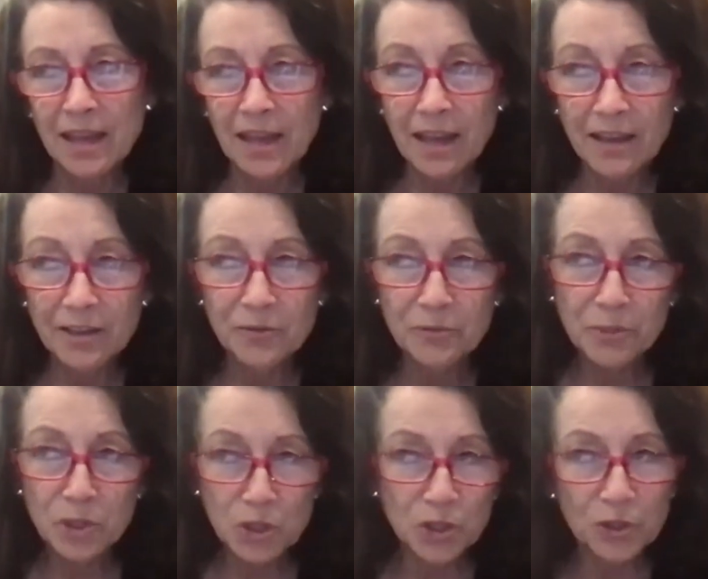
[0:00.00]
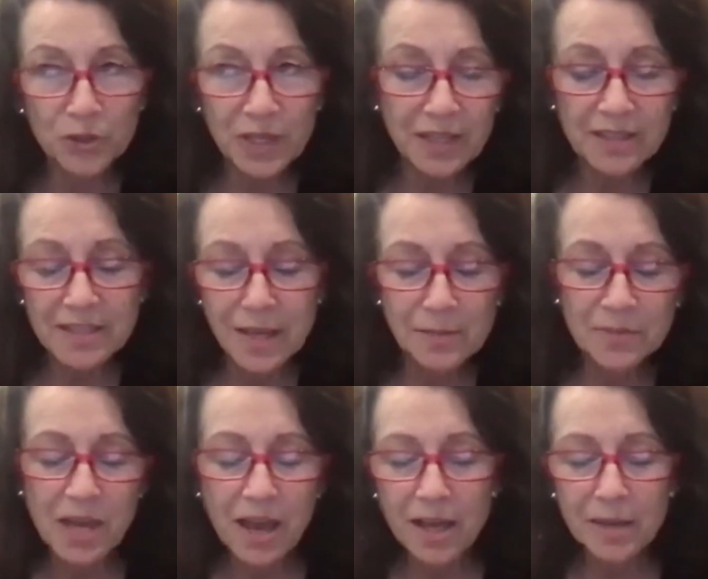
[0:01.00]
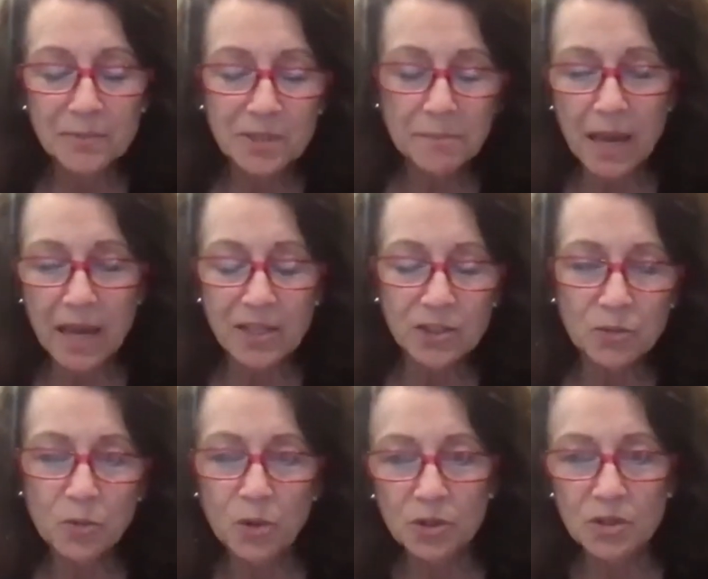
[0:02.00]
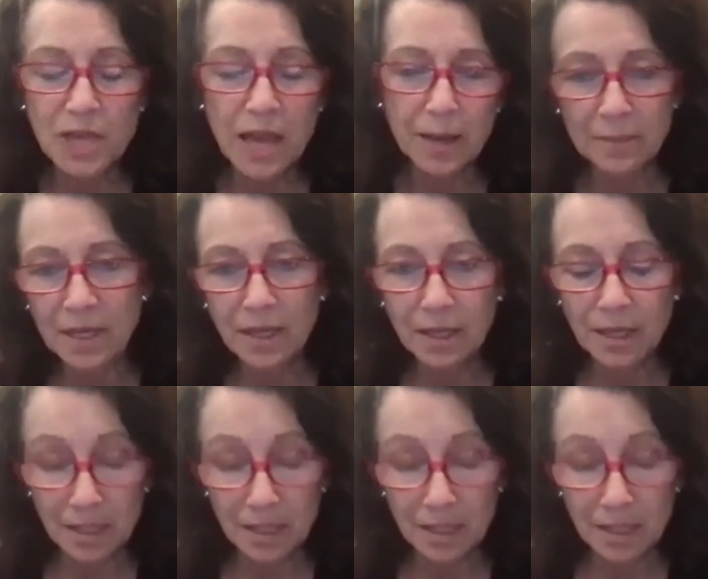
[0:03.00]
kind of maturing at the same time to match what's happening